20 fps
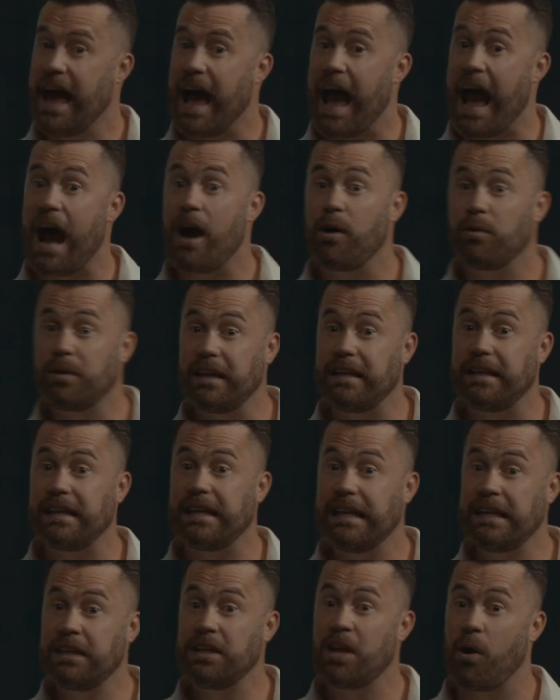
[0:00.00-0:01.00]
How did
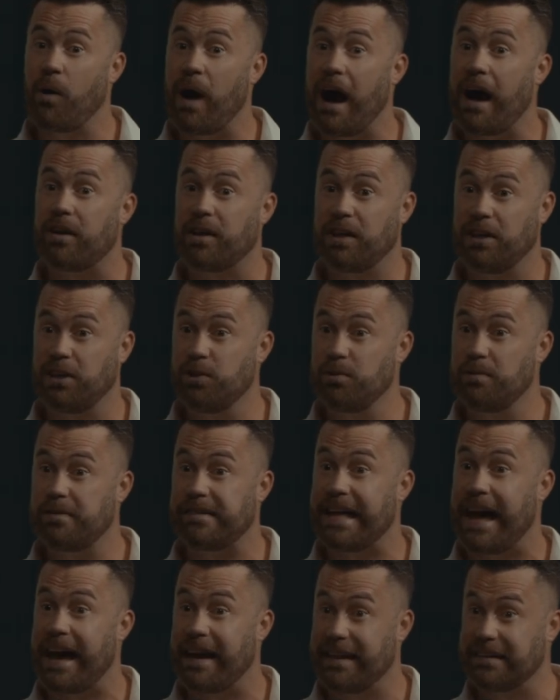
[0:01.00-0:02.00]
he know how to
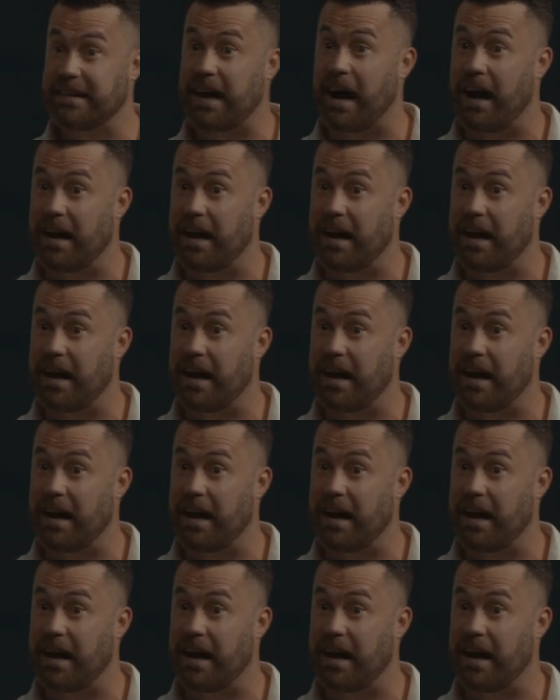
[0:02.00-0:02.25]
use that in